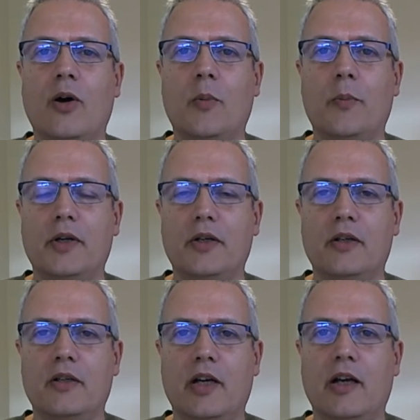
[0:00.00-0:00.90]
open
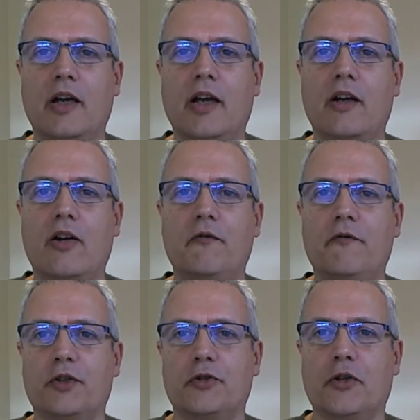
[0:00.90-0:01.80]
a
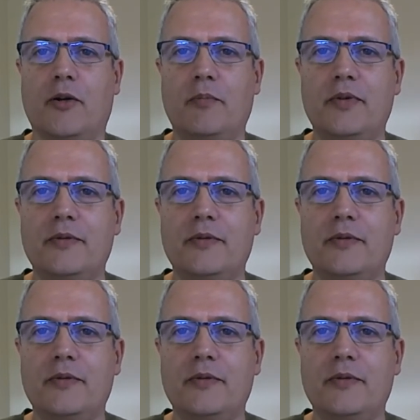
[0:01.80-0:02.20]
coffee shop,